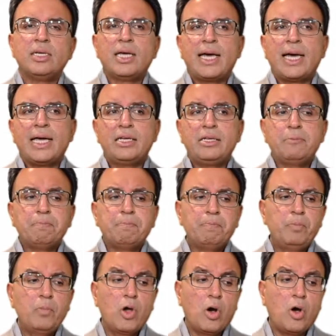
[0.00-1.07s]
and
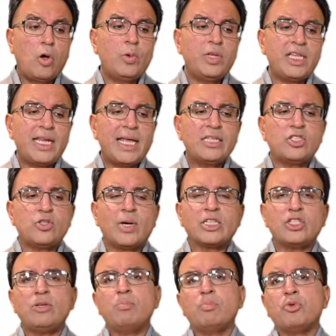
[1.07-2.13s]
all with an end to
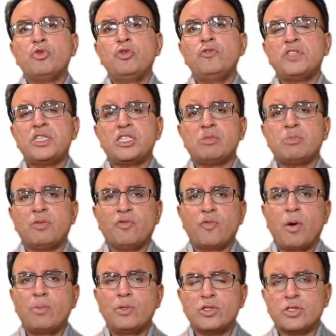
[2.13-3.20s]
actually improve system
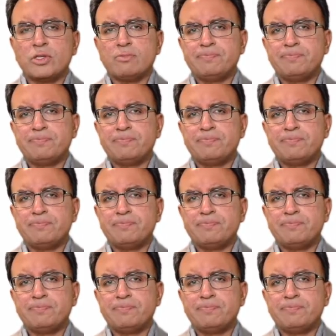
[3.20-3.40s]
performance.